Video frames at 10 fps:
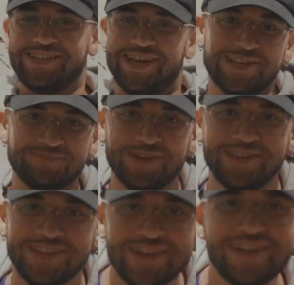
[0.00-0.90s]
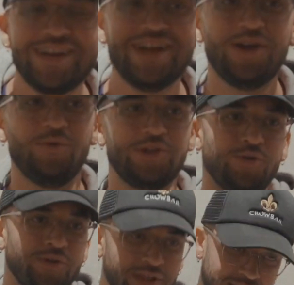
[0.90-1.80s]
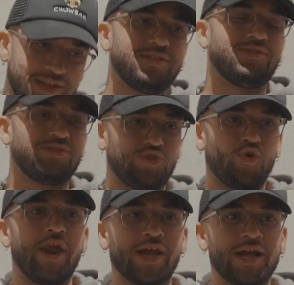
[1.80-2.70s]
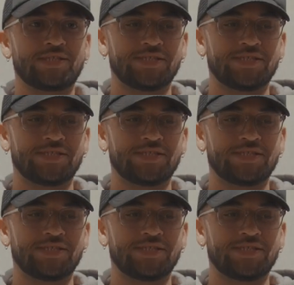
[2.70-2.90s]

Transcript: it does, but when you're really trying to get